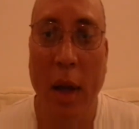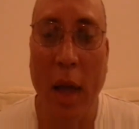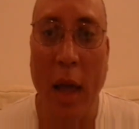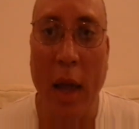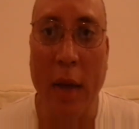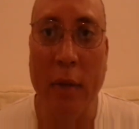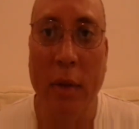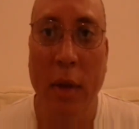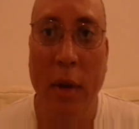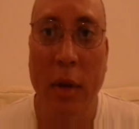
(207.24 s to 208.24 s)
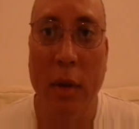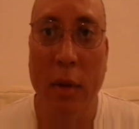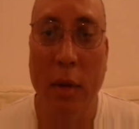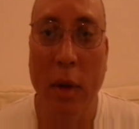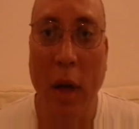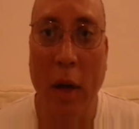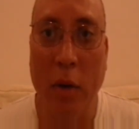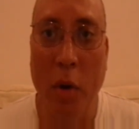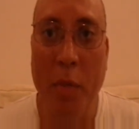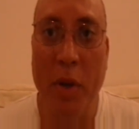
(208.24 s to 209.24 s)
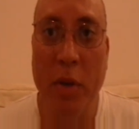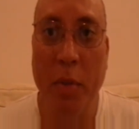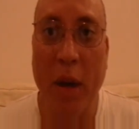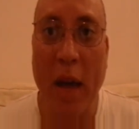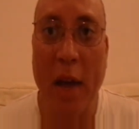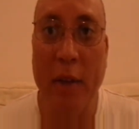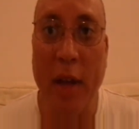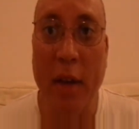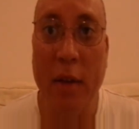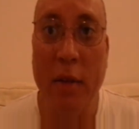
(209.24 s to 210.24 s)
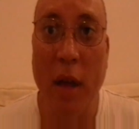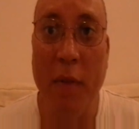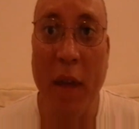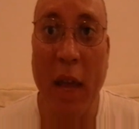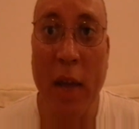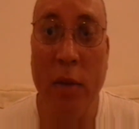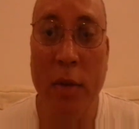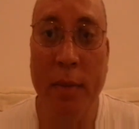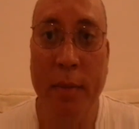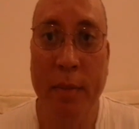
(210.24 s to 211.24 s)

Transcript: and don't be surprised that Chavez